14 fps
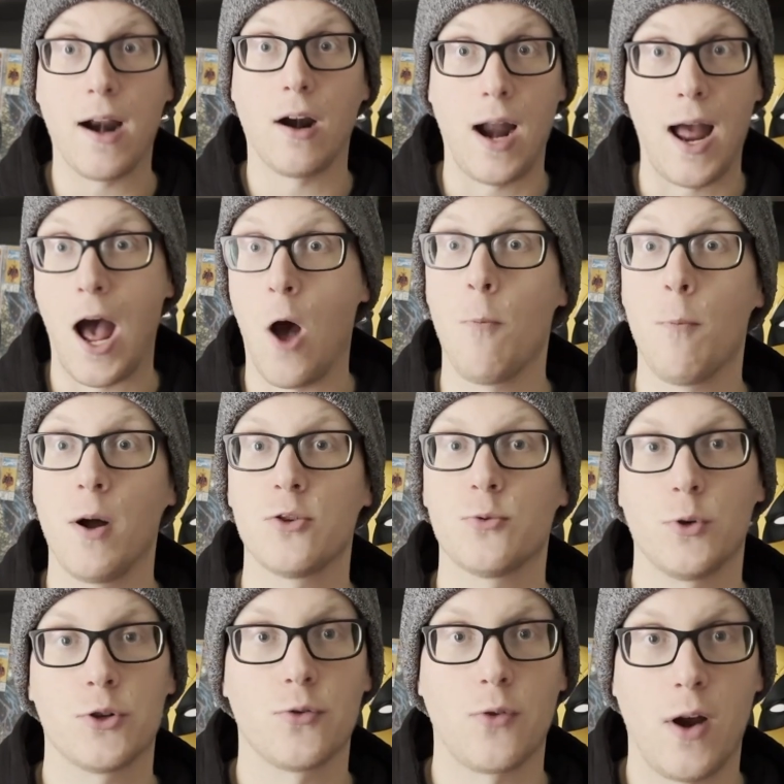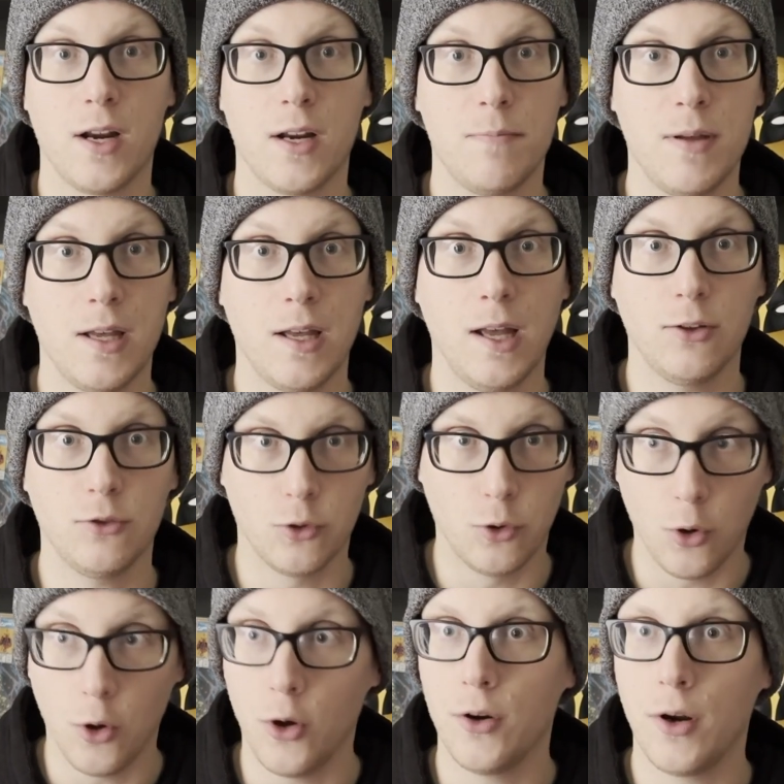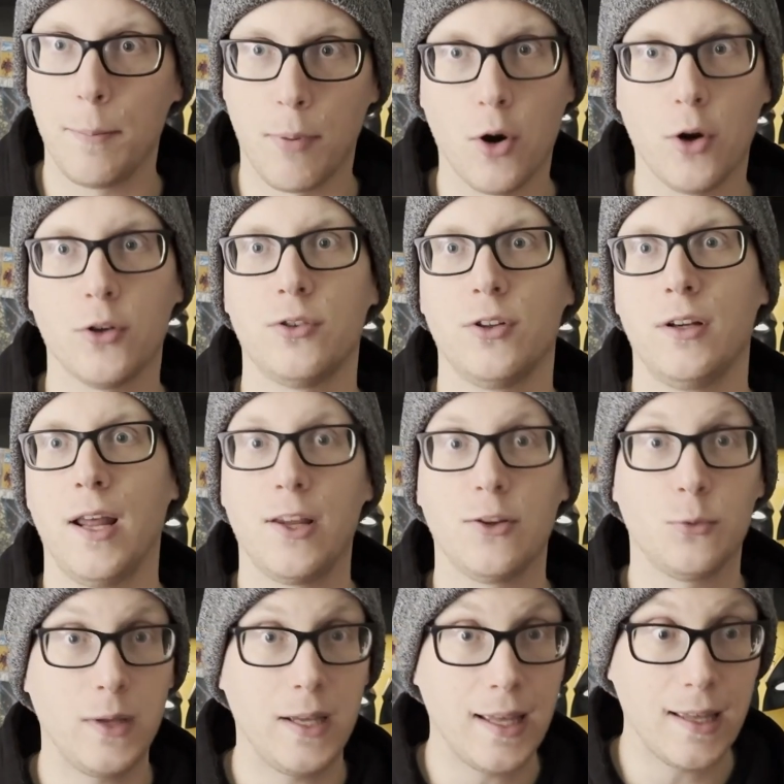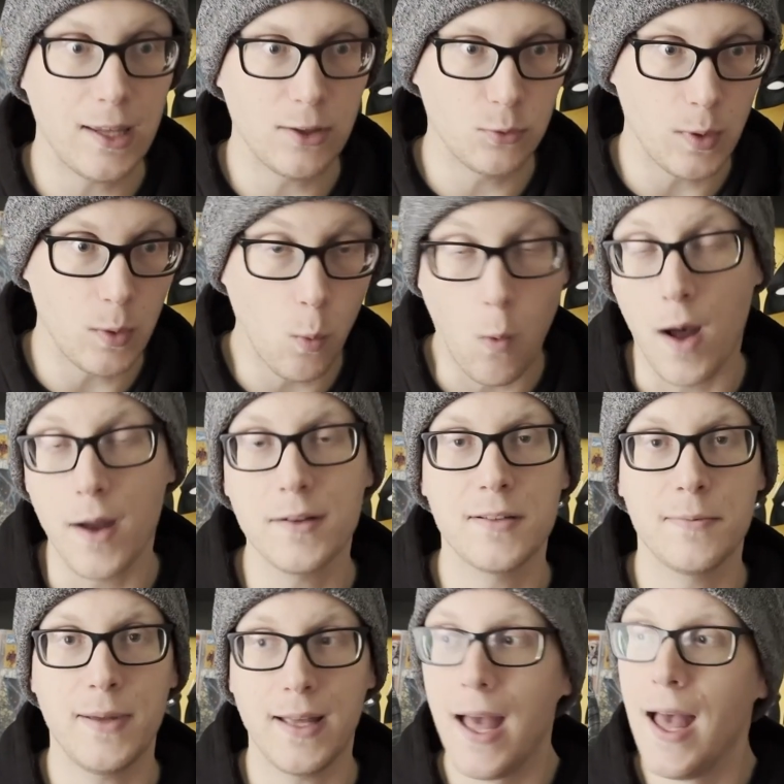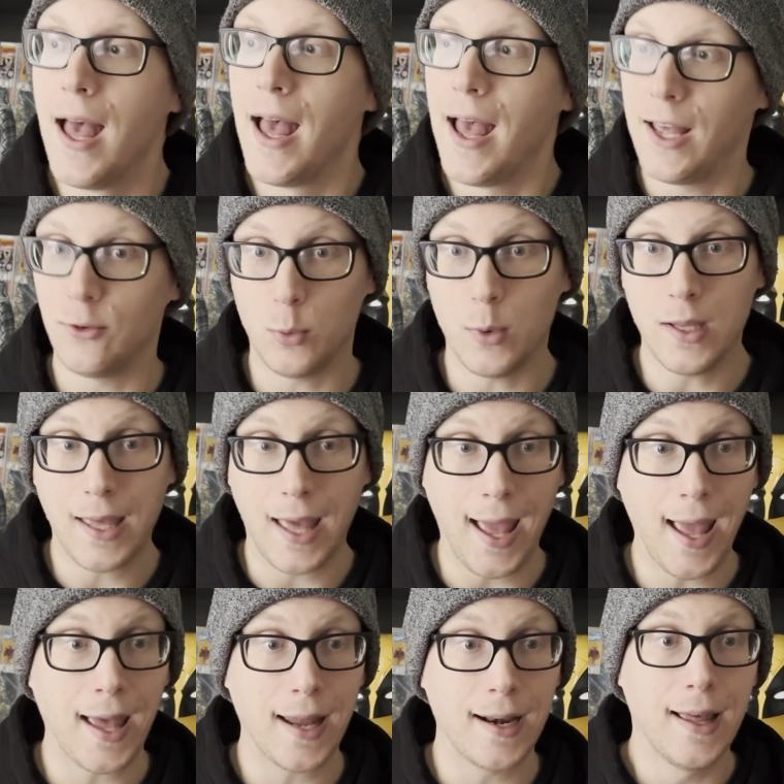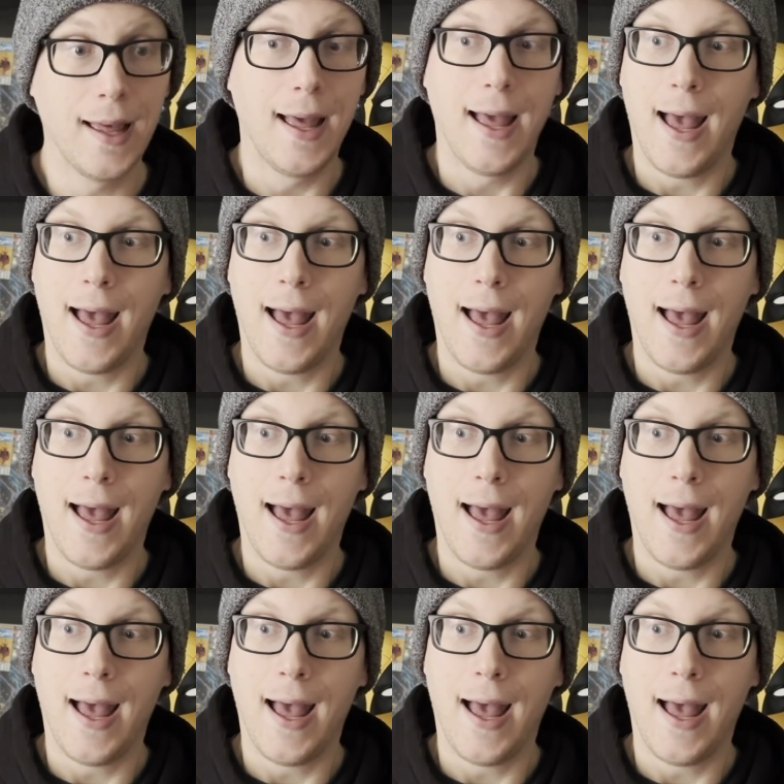how much we're trying to be as good a person as we want to be, as we can.